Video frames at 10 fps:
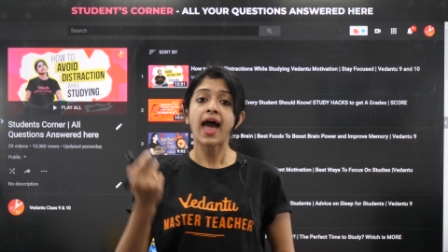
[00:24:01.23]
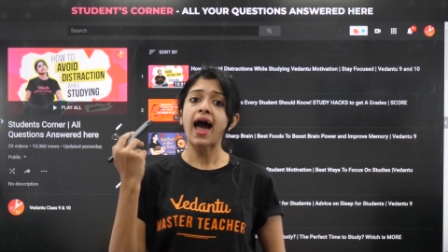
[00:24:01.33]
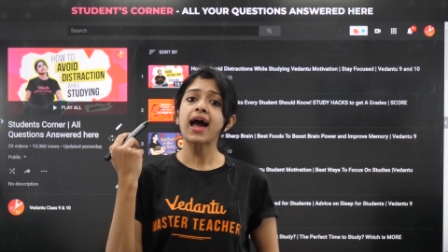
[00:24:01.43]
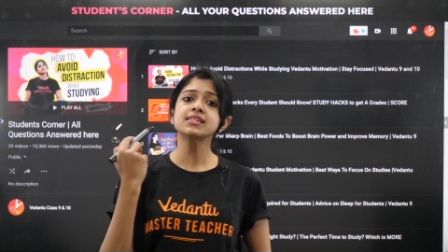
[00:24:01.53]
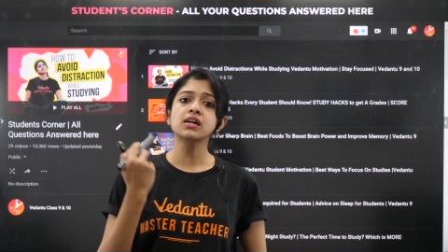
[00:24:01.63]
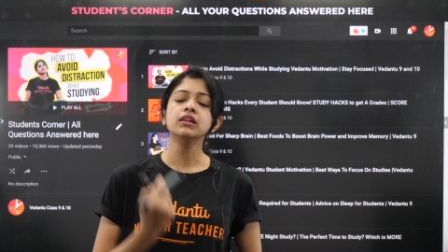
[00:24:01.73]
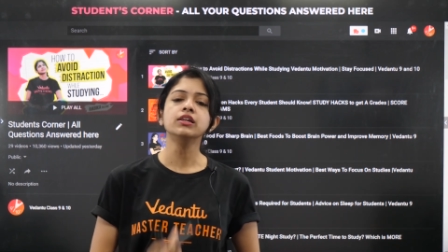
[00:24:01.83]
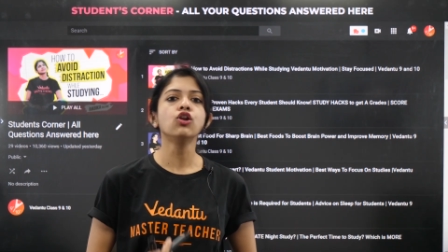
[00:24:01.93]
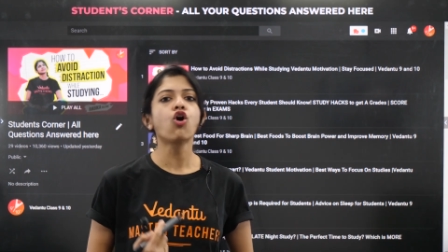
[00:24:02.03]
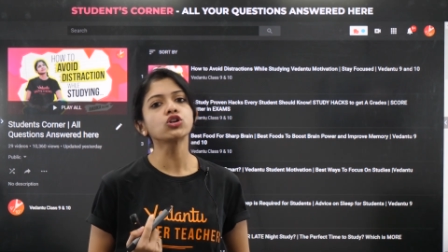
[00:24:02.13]
and a
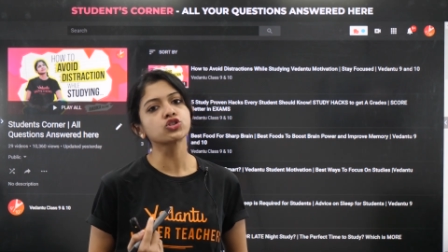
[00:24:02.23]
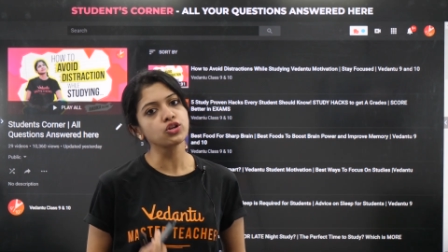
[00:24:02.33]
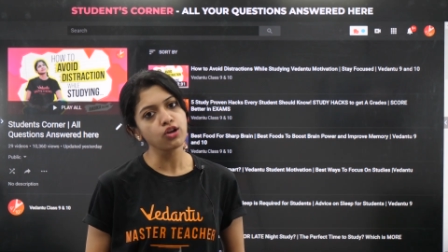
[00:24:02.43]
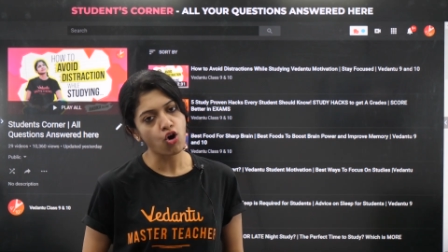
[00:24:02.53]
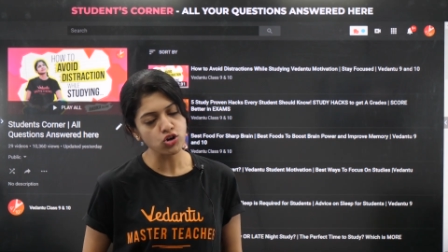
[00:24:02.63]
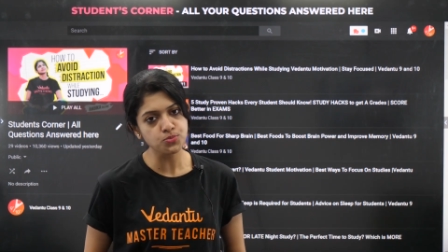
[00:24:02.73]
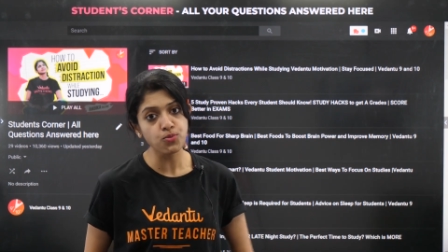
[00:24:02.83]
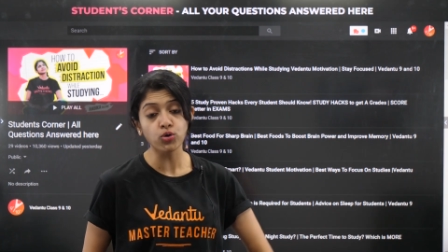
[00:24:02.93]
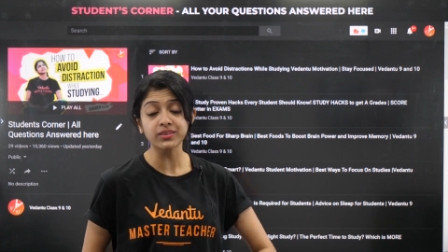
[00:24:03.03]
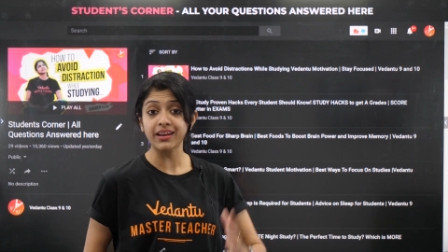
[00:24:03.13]
lot
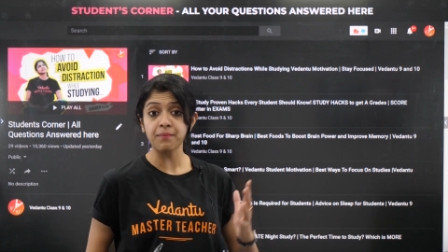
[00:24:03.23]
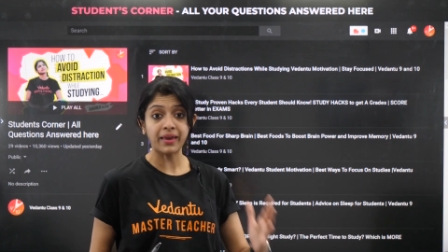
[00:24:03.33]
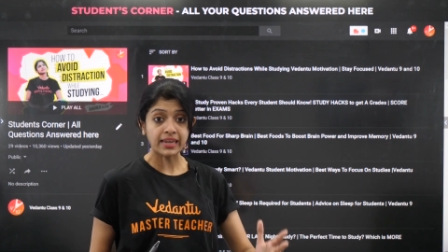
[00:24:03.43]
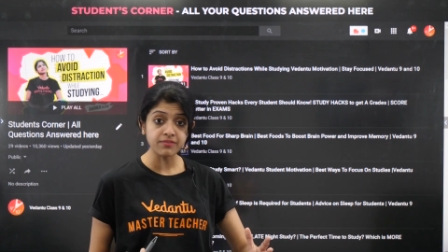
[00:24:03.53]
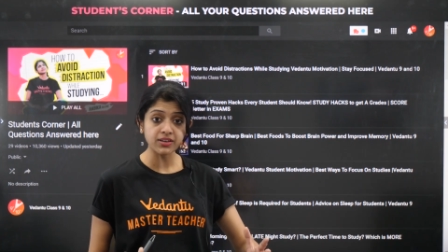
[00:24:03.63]
more. There are many